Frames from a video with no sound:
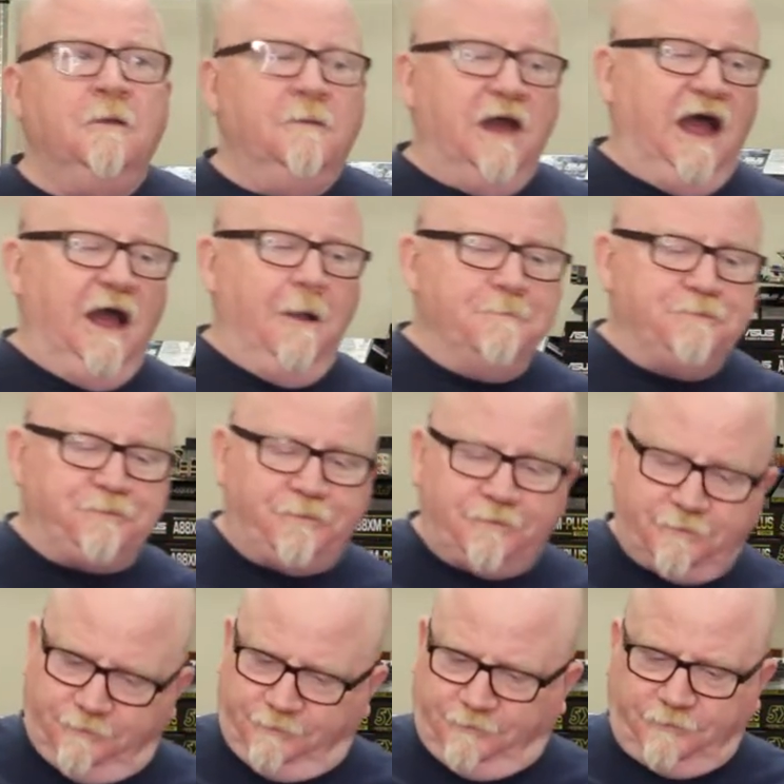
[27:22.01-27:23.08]
Um,
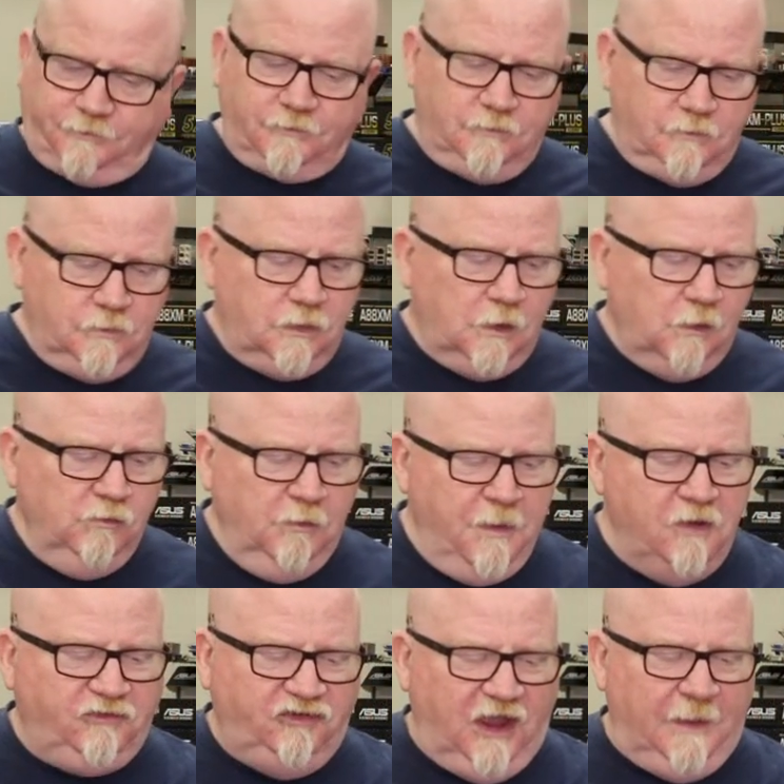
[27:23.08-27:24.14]

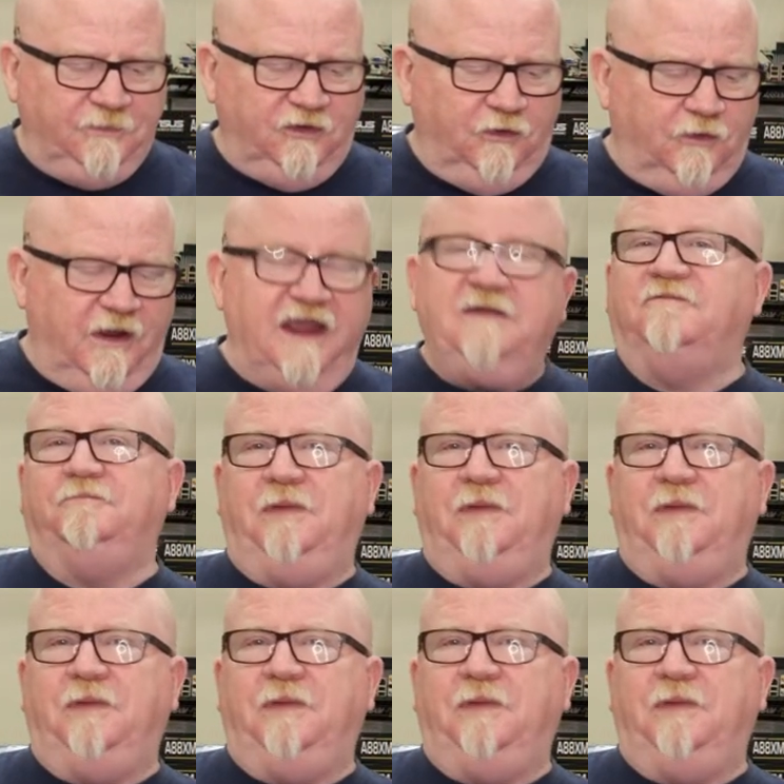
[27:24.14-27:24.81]
remote jobs are great,